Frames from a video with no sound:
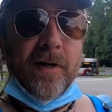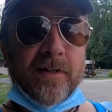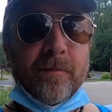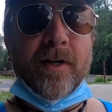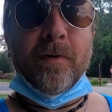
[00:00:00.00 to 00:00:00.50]

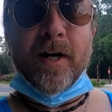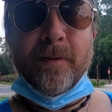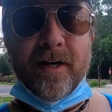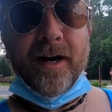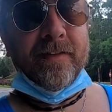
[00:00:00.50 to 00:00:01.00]
picked on me quite
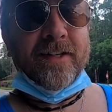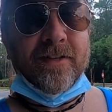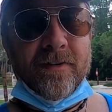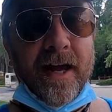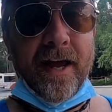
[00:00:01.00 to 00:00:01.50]
a bit, and
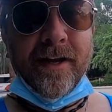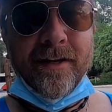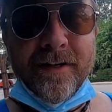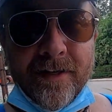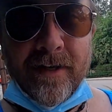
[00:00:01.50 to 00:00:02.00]
that's okay.
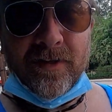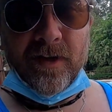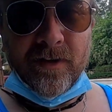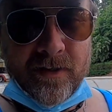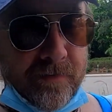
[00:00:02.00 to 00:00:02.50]
It's
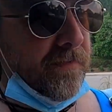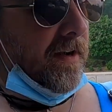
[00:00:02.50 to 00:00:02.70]
all in good